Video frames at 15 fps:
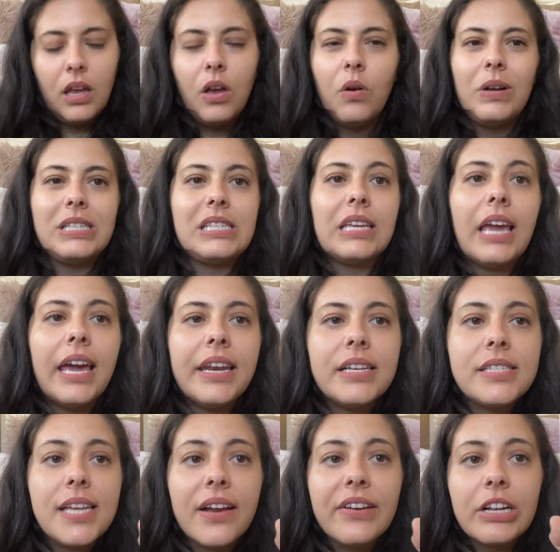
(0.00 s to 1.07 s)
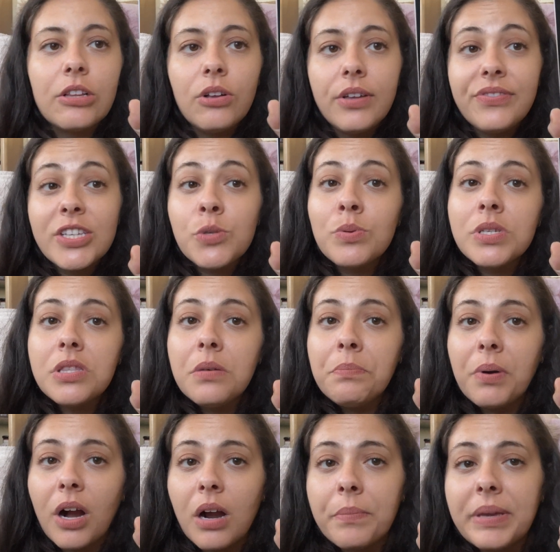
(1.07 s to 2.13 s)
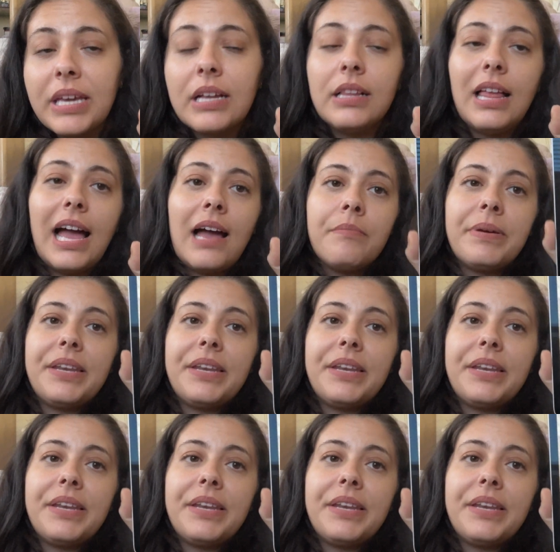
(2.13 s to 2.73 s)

Once again, a terry cloth. This was the Barbie collab,